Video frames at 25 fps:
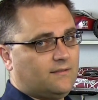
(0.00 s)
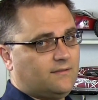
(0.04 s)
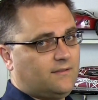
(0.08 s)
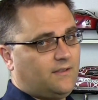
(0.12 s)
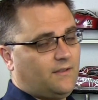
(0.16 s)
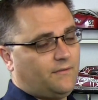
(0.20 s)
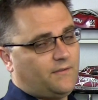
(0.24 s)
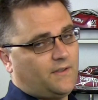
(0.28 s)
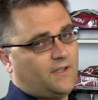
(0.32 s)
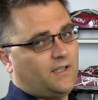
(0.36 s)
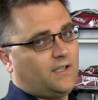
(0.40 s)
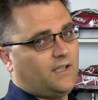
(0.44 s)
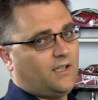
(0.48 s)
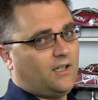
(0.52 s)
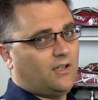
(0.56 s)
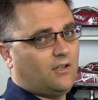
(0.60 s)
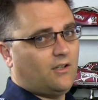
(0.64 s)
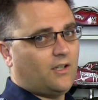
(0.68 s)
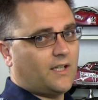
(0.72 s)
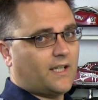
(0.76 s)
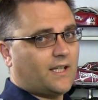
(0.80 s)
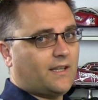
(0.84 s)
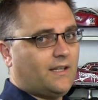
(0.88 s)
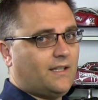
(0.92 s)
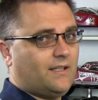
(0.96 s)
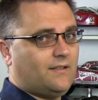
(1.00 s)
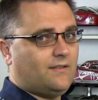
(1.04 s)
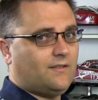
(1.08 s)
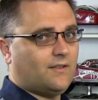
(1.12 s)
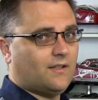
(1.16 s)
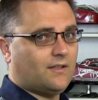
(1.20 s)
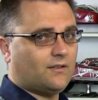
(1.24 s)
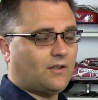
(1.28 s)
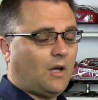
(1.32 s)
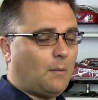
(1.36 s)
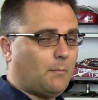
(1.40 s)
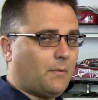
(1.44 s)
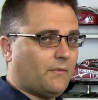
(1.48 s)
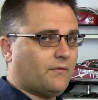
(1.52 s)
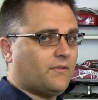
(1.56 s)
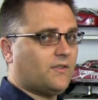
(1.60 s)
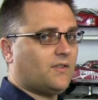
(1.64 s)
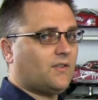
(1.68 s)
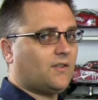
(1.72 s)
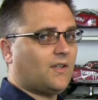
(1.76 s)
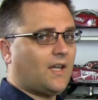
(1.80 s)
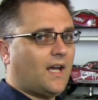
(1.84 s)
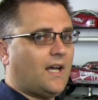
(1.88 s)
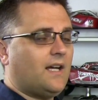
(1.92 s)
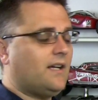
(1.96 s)
Definitely, I like these type of
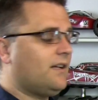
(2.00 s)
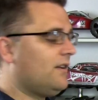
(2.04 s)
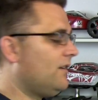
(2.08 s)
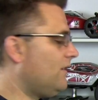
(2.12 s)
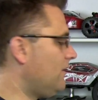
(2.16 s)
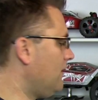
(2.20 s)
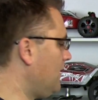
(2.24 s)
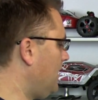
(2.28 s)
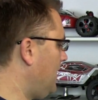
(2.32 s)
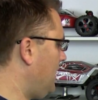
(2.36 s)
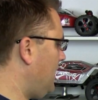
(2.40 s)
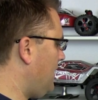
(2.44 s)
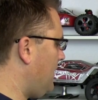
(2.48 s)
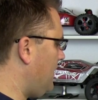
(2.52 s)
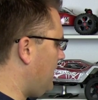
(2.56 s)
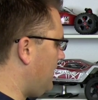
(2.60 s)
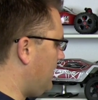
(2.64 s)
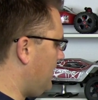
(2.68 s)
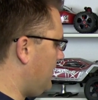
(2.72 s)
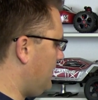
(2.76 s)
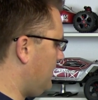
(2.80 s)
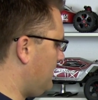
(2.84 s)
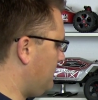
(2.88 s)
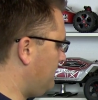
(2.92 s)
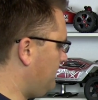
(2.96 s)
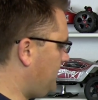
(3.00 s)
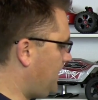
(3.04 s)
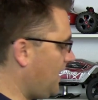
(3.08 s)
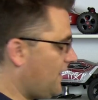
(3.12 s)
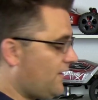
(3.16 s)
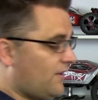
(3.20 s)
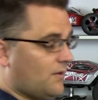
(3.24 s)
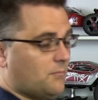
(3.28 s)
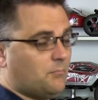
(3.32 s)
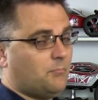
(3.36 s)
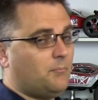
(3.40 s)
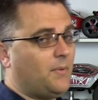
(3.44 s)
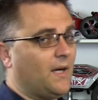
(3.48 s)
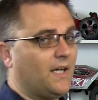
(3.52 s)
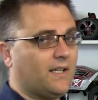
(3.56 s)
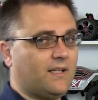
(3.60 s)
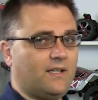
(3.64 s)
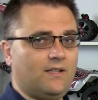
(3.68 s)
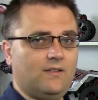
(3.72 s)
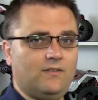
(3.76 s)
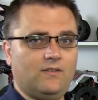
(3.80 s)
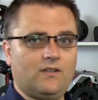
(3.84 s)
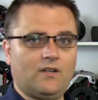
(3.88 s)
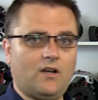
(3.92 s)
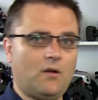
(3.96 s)
scale desert
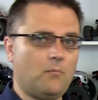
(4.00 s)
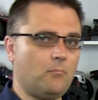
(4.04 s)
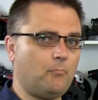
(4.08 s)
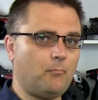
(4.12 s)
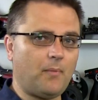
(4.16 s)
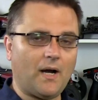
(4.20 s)
buggies, you know,